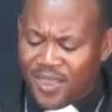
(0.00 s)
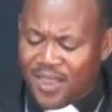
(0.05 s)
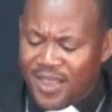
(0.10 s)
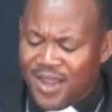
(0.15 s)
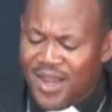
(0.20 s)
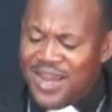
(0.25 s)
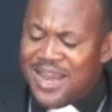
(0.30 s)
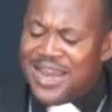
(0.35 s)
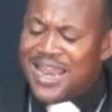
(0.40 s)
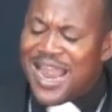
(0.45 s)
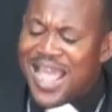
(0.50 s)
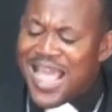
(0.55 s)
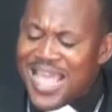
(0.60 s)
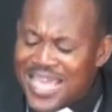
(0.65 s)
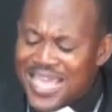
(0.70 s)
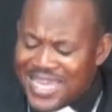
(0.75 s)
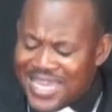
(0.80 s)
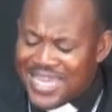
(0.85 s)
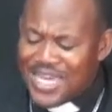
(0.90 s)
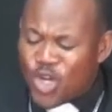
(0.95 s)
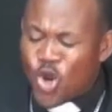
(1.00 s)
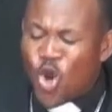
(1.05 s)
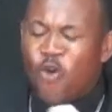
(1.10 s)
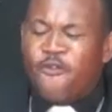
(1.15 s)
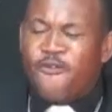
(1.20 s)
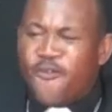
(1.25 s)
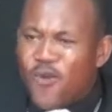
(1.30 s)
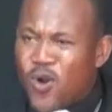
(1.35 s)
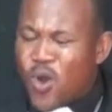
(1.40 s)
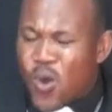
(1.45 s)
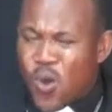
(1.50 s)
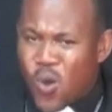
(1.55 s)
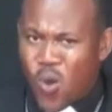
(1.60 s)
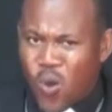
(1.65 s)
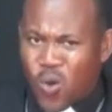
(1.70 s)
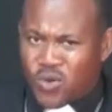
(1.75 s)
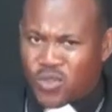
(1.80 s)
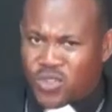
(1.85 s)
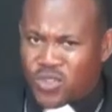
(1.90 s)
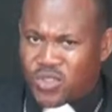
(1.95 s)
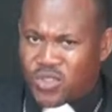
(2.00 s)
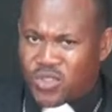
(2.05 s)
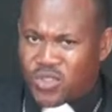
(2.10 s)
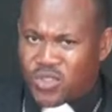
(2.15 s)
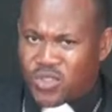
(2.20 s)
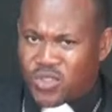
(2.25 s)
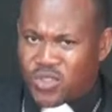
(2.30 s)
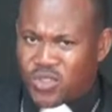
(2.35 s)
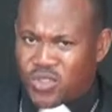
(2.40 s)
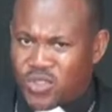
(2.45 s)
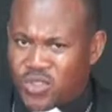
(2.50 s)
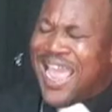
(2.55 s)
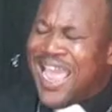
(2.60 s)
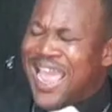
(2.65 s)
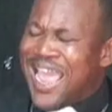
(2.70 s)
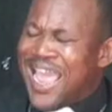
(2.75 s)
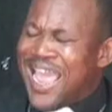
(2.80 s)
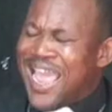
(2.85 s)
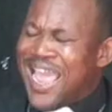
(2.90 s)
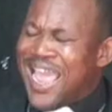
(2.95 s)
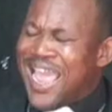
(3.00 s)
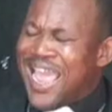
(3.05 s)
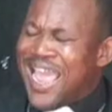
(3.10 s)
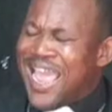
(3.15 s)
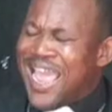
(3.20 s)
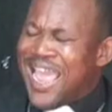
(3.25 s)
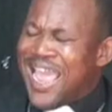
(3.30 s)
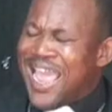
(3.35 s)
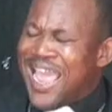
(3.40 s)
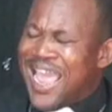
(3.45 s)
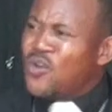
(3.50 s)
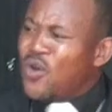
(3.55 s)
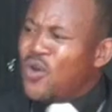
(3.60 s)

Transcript: lying, or fraud. Anyone that does not